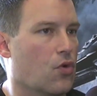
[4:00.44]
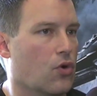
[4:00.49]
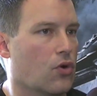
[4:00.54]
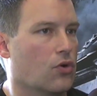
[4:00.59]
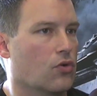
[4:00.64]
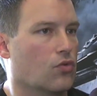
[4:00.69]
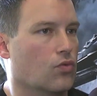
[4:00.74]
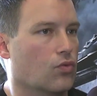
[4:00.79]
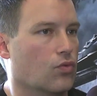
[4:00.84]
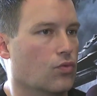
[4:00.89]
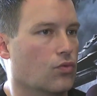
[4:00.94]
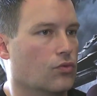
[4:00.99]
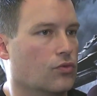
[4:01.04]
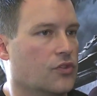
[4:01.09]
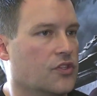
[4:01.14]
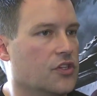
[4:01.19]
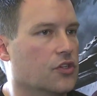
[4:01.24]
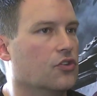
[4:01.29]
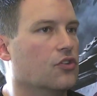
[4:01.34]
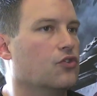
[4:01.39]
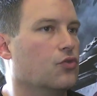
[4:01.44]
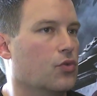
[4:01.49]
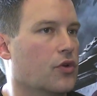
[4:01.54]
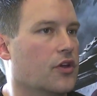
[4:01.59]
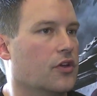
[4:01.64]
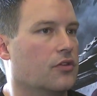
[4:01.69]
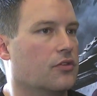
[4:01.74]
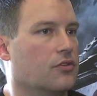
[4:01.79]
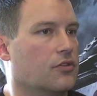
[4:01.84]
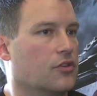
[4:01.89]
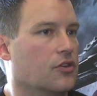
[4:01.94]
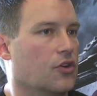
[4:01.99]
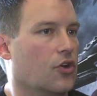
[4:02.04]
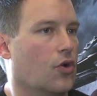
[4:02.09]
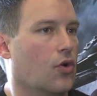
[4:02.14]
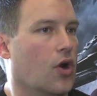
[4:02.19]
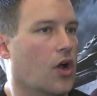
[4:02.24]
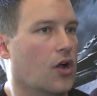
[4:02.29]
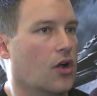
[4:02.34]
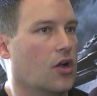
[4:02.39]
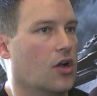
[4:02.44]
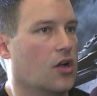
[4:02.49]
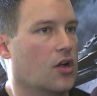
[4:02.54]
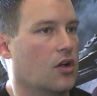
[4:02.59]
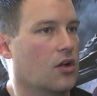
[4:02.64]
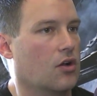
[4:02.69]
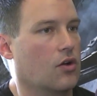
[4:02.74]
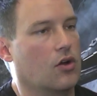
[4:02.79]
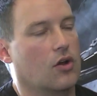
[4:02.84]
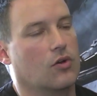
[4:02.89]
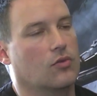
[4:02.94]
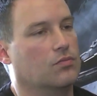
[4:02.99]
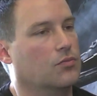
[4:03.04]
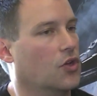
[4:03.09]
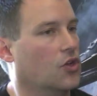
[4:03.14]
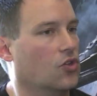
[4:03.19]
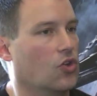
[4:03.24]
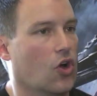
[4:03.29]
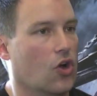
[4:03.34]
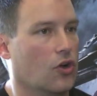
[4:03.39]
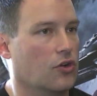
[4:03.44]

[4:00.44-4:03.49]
4 deals with a